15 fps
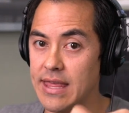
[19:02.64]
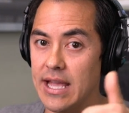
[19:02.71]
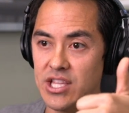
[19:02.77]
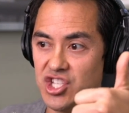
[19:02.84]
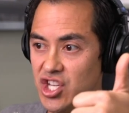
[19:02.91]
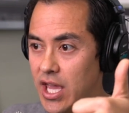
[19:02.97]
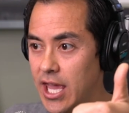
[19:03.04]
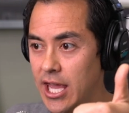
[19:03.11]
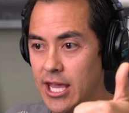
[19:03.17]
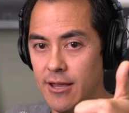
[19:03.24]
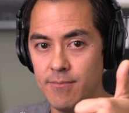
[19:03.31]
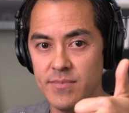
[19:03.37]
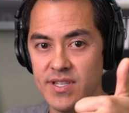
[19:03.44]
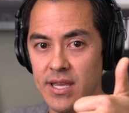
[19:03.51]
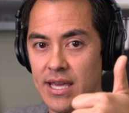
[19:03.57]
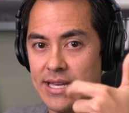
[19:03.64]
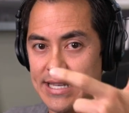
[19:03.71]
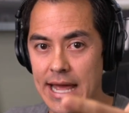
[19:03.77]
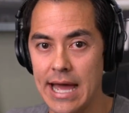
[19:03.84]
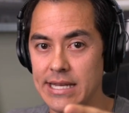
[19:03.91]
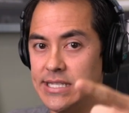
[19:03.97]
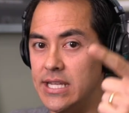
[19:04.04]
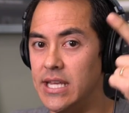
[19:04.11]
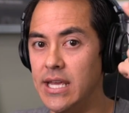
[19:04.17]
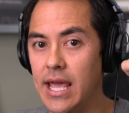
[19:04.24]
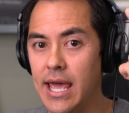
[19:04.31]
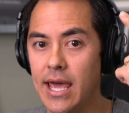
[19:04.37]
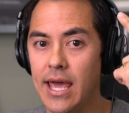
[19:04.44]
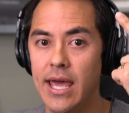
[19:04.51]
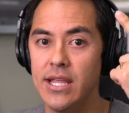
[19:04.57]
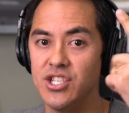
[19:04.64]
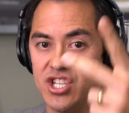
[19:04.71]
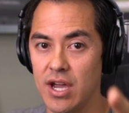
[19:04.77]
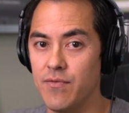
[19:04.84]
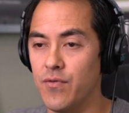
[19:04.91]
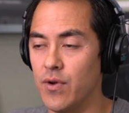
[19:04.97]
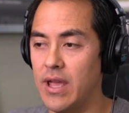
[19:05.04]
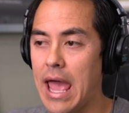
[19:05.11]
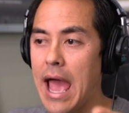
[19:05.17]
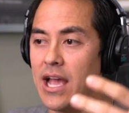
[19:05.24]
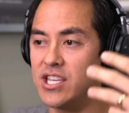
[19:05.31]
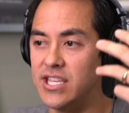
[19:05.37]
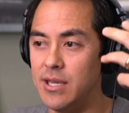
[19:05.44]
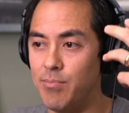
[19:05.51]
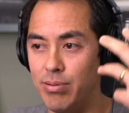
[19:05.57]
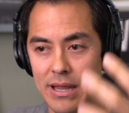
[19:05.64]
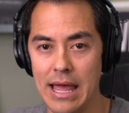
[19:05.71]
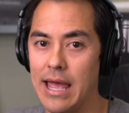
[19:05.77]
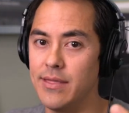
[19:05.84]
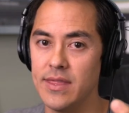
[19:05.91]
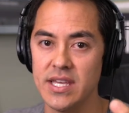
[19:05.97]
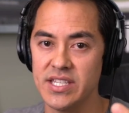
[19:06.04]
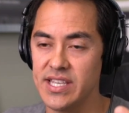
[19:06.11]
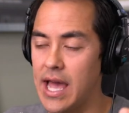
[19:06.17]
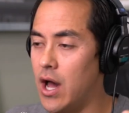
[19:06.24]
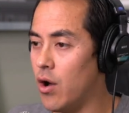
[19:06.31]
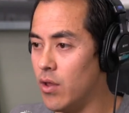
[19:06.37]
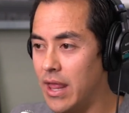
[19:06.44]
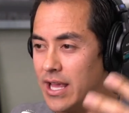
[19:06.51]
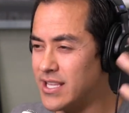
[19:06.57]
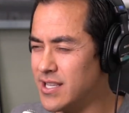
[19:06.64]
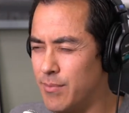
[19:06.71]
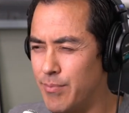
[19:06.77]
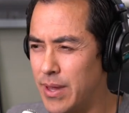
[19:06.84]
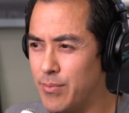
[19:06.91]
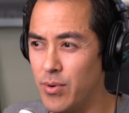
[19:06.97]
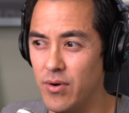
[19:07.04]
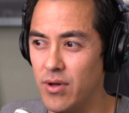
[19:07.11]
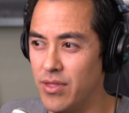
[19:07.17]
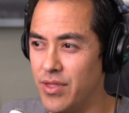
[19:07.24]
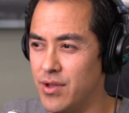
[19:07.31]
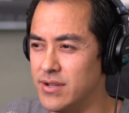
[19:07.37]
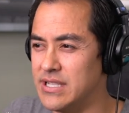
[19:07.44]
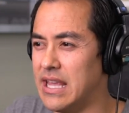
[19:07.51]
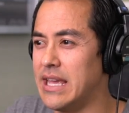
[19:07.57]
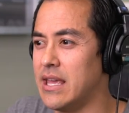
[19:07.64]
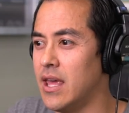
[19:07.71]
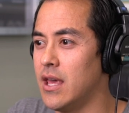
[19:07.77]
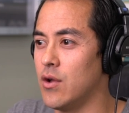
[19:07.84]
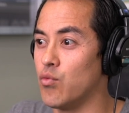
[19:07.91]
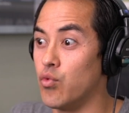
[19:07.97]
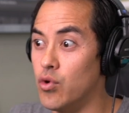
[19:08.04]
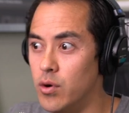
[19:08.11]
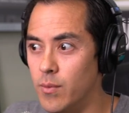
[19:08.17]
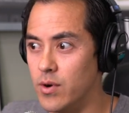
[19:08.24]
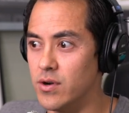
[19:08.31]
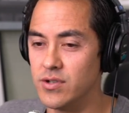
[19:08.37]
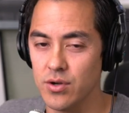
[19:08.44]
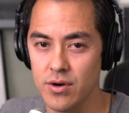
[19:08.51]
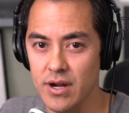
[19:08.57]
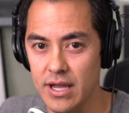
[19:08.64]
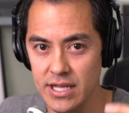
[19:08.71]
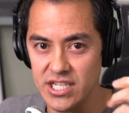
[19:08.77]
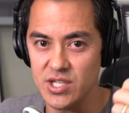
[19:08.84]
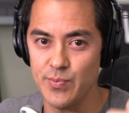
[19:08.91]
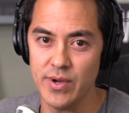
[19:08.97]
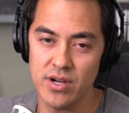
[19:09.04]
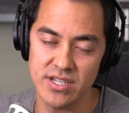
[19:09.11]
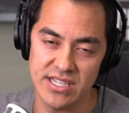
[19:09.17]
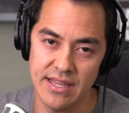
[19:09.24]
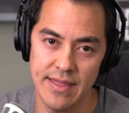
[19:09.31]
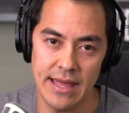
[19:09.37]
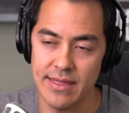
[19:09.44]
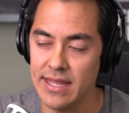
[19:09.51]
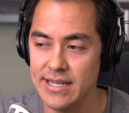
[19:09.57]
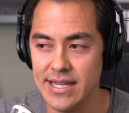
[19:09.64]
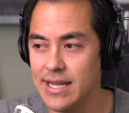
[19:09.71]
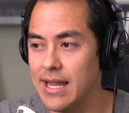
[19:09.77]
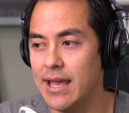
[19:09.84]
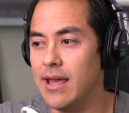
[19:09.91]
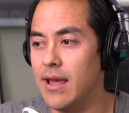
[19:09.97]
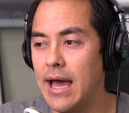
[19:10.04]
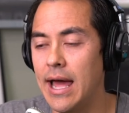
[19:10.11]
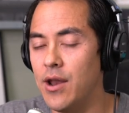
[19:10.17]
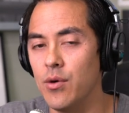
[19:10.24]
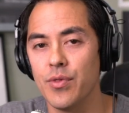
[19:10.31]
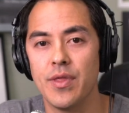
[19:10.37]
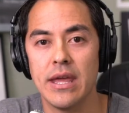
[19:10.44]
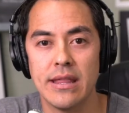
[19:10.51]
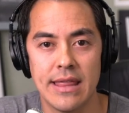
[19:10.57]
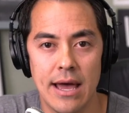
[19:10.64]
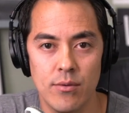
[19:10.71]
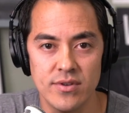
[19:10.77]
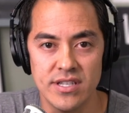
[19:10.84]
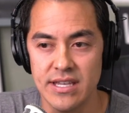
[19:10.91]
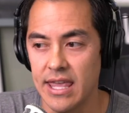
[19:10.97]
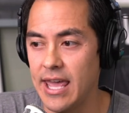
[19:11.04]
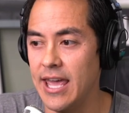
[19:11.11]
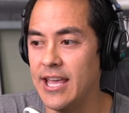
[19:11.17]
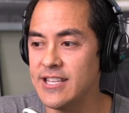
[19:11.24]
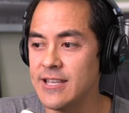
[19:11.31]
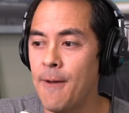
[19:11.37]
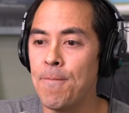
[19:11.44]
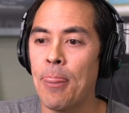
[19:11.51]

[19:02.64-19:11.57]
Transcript: that James Tati and Jeffree actually planned this out. Like some people, there's like rumors or a conspiracy that they did. I don't think that was the case.